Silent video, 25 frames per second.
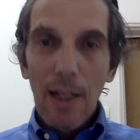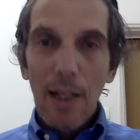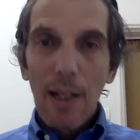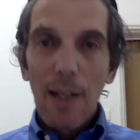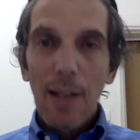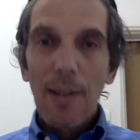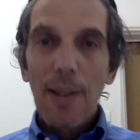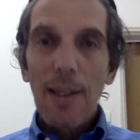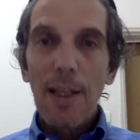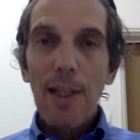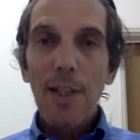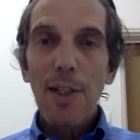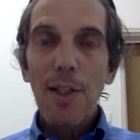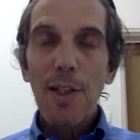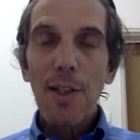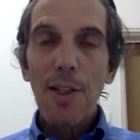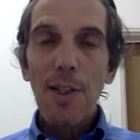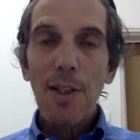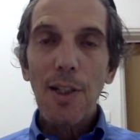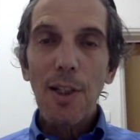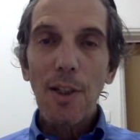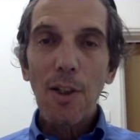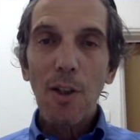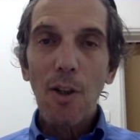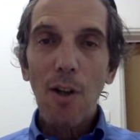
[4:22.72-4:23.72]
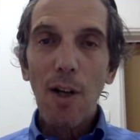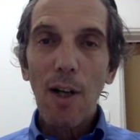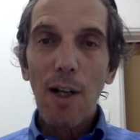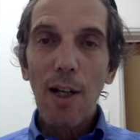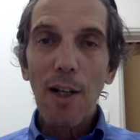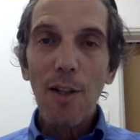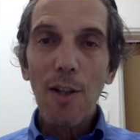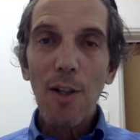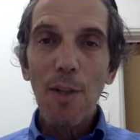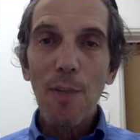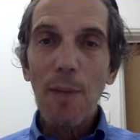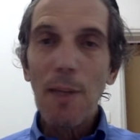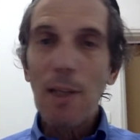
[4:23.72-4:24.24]
this, the Torah here
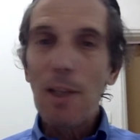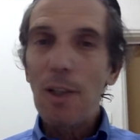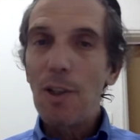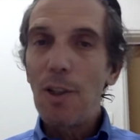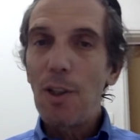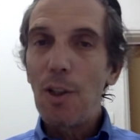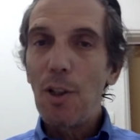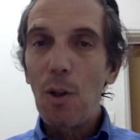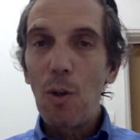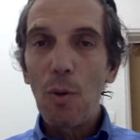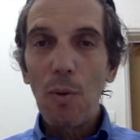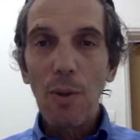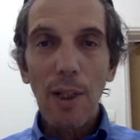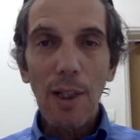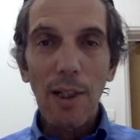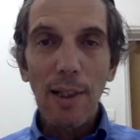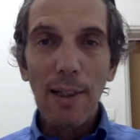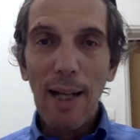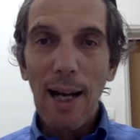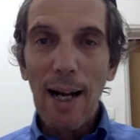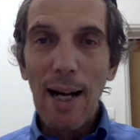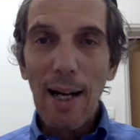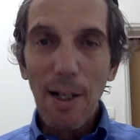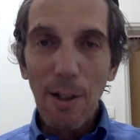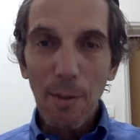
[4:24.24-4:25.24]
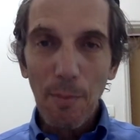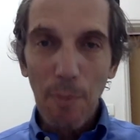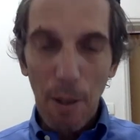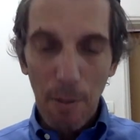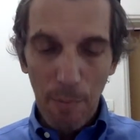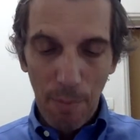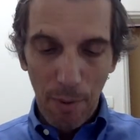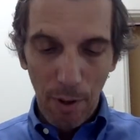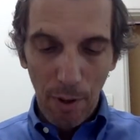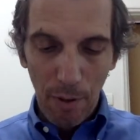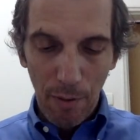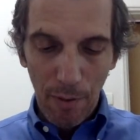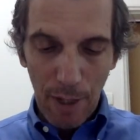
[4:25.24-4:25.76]
is speaking to the entire
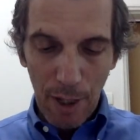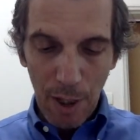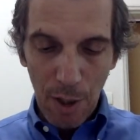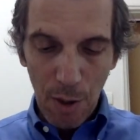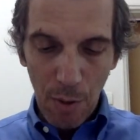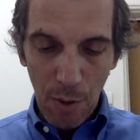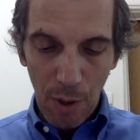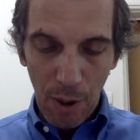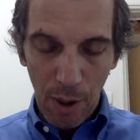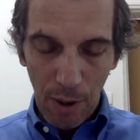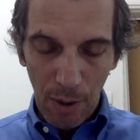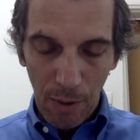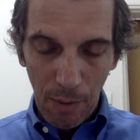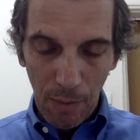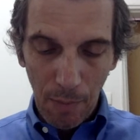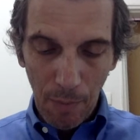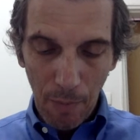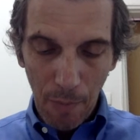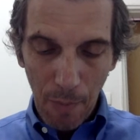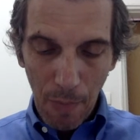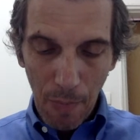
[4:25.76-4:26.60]
people of Israel,